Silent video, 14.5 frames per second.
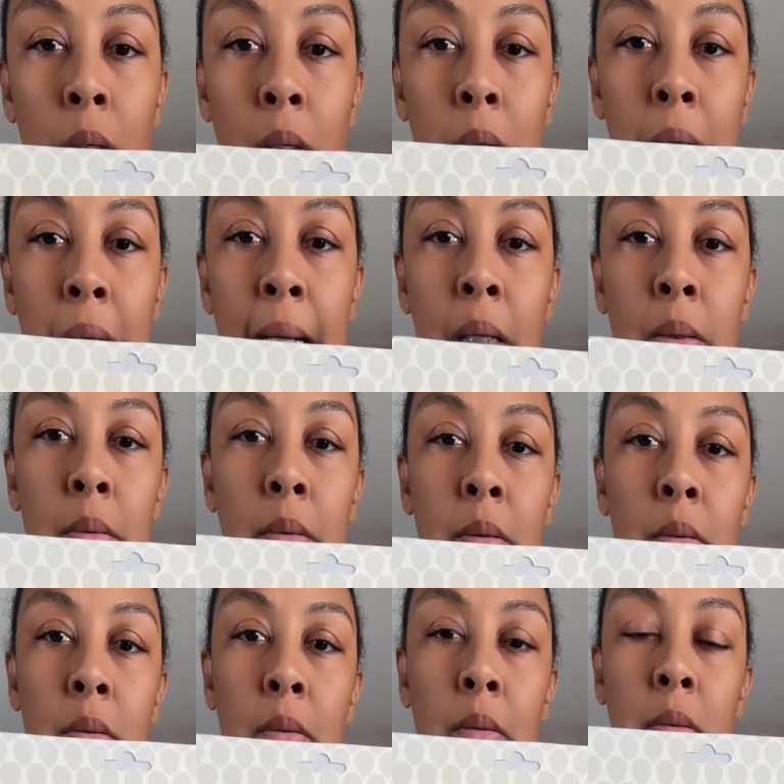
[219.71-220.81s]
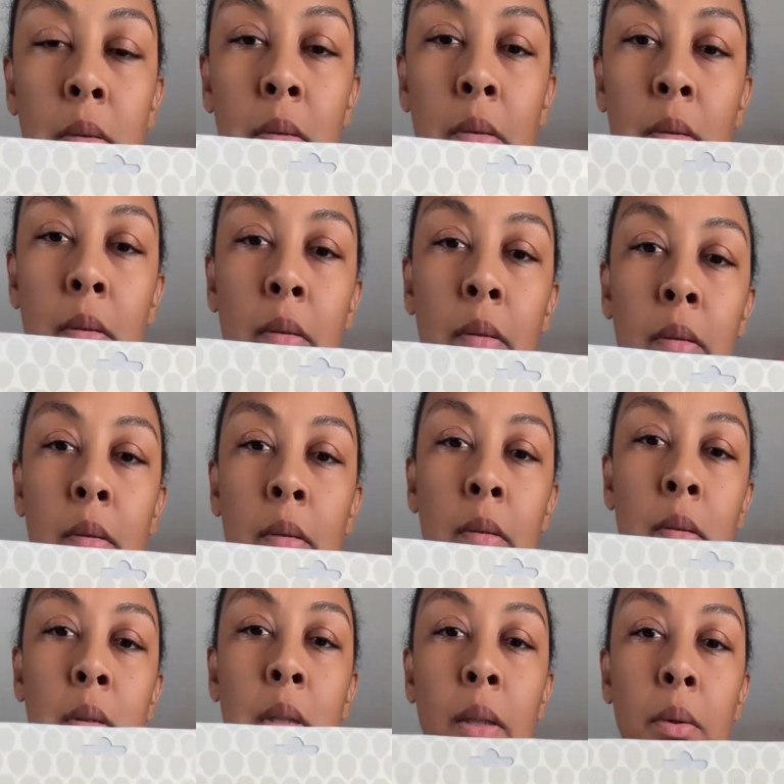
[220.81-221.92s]
cut out
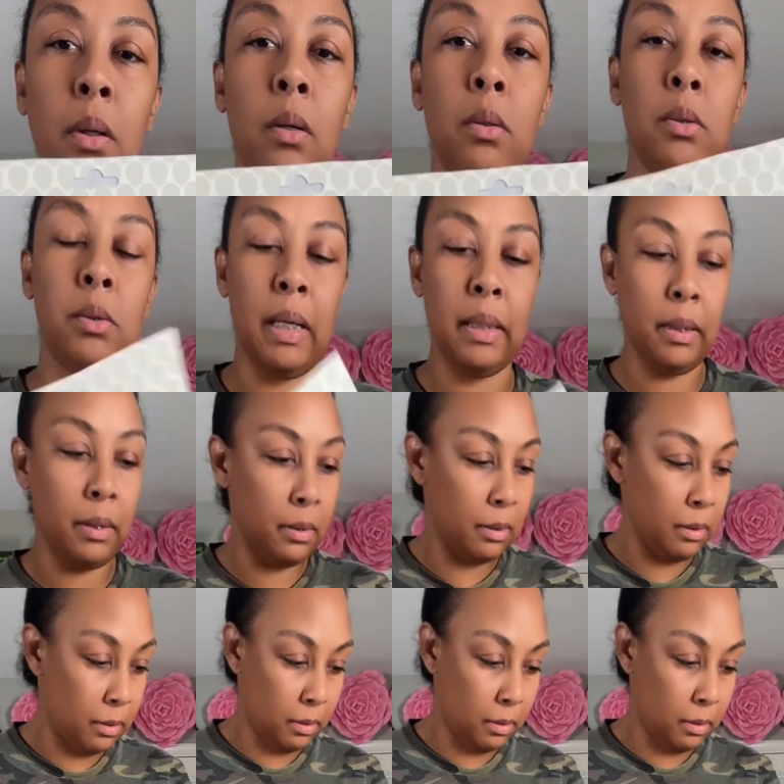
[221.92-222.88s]
the little holes right there